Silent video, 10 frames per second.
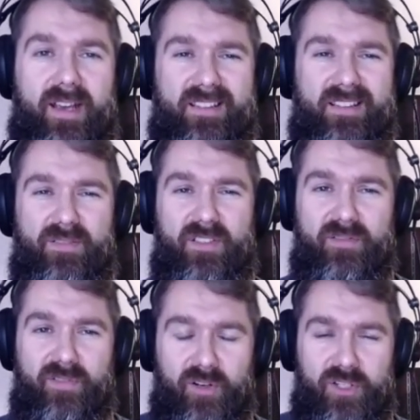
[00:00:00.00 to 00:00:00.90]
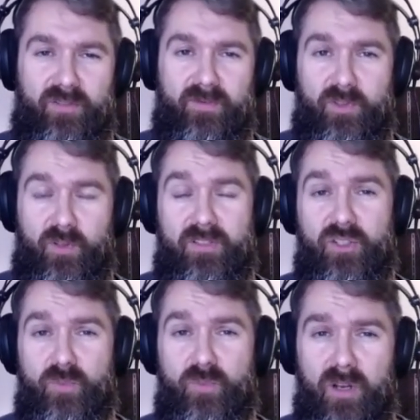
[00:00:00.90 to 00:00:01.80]
activity function. So that's the
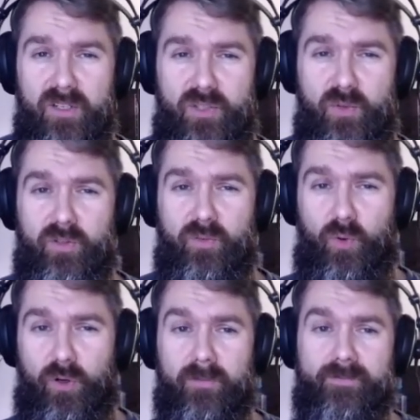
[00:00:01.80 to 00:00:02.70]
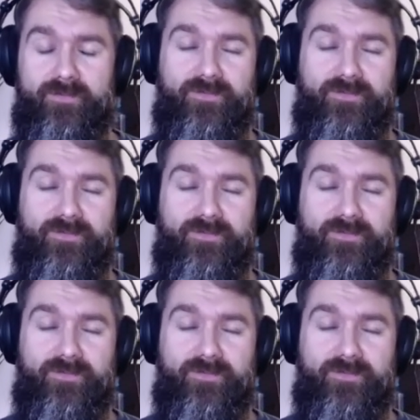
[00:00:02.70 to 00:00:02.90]
smallest unit of work.